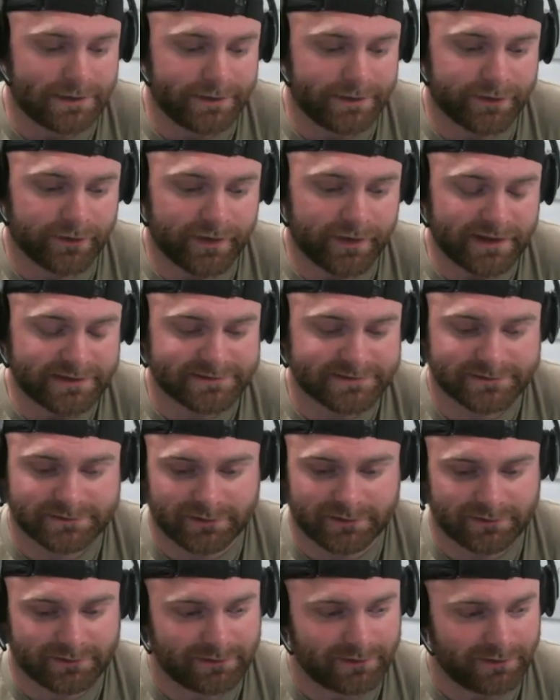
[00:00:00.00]
that's
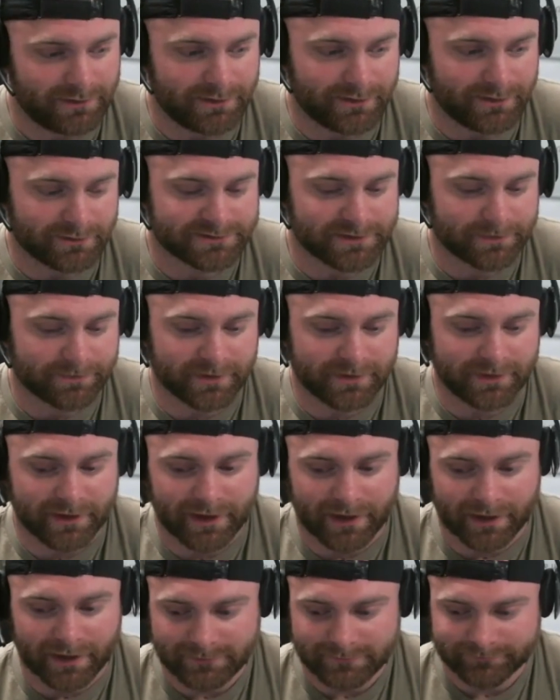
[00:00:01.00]
something
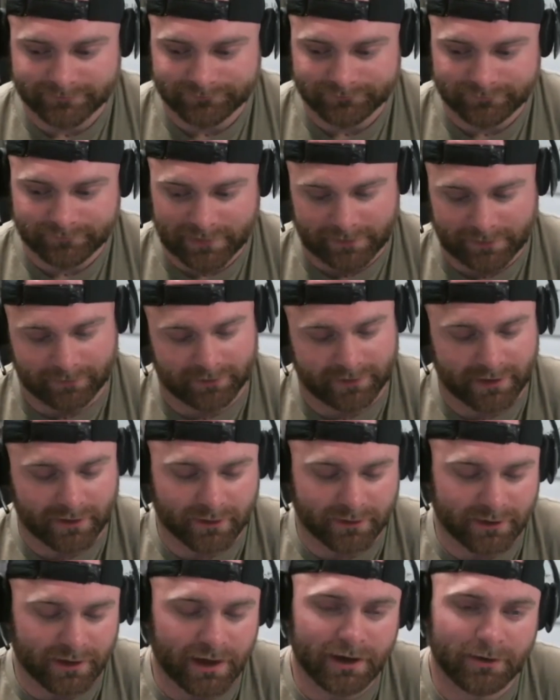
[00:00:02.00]
that people that
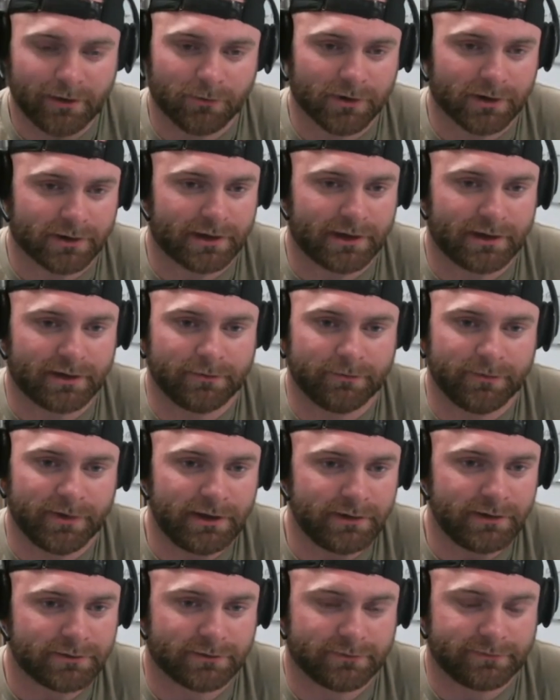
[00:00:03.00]
are not working in the
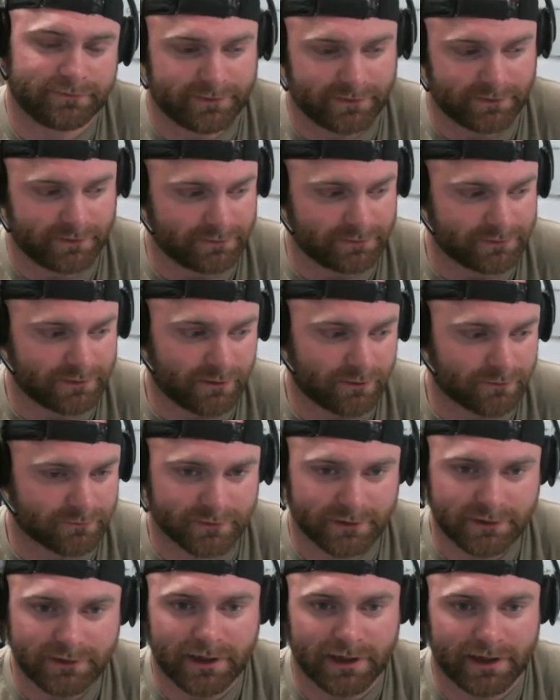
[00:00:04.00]
medical field don't
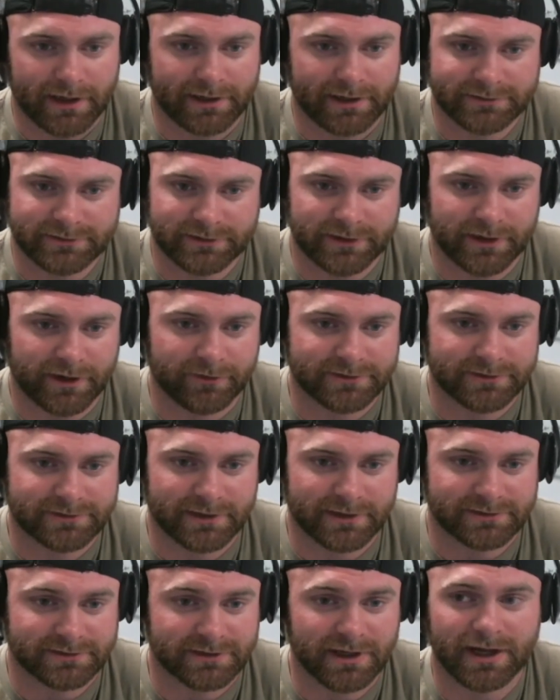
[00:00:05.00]
realize.
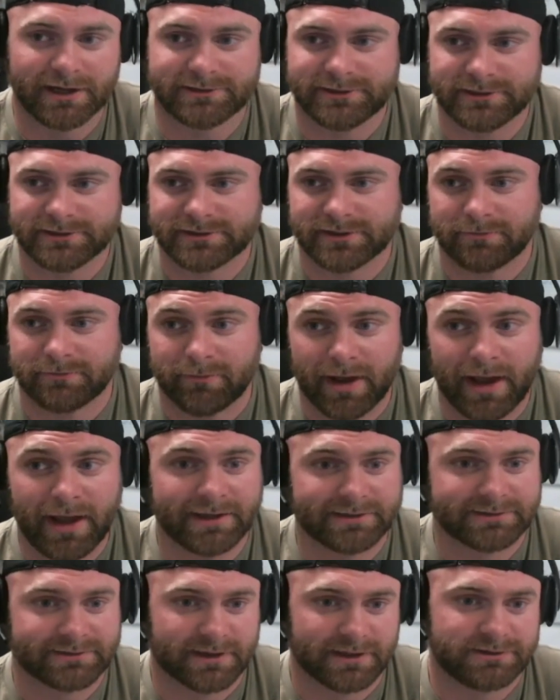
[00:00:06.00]
It's not just the
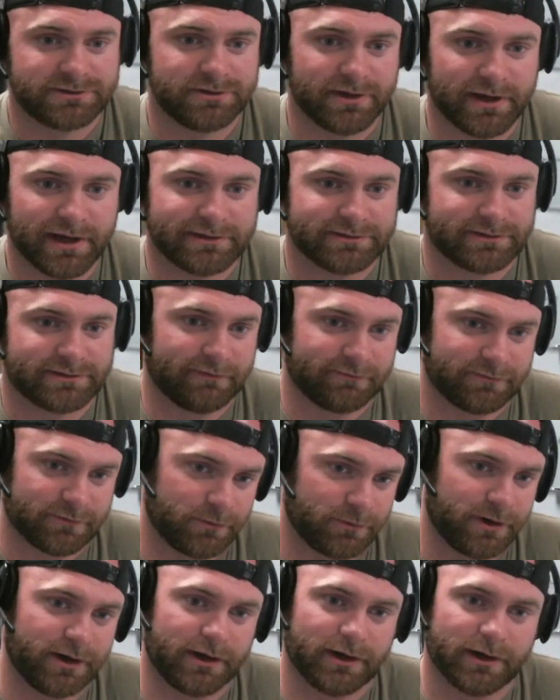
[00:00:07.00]
mask that you guys have to
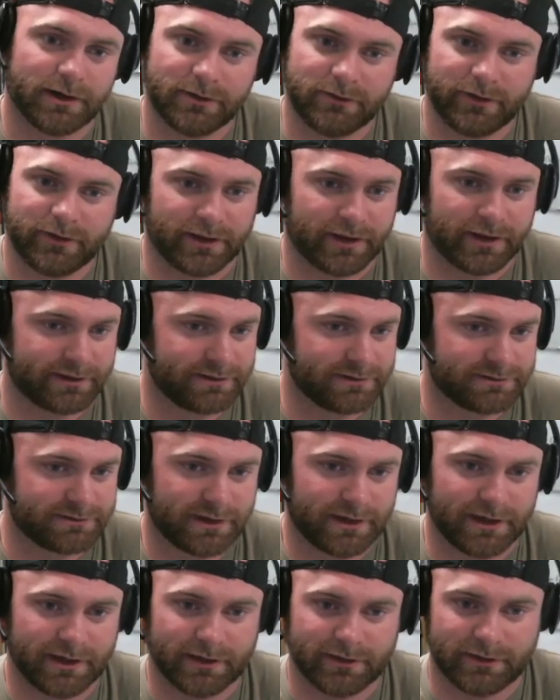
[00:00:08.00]
wear. You, like you
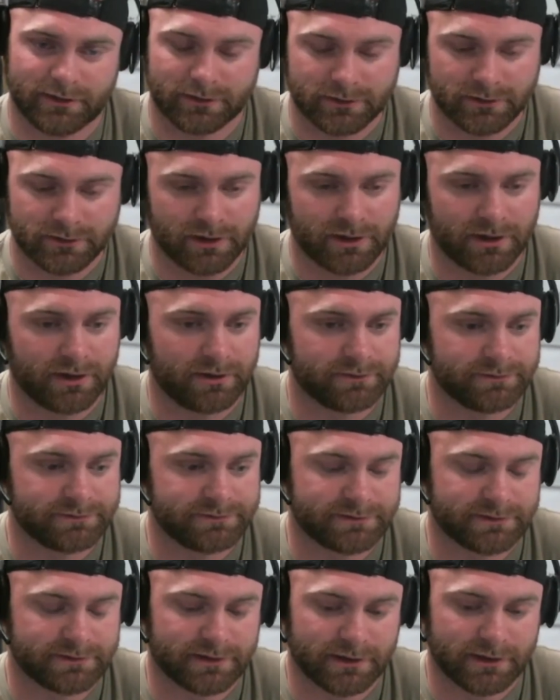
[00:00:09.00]
said, the
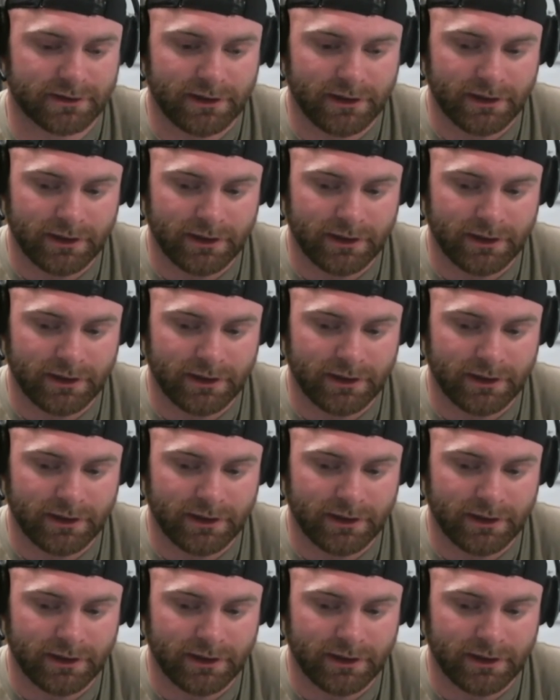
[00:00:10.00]
gloves, the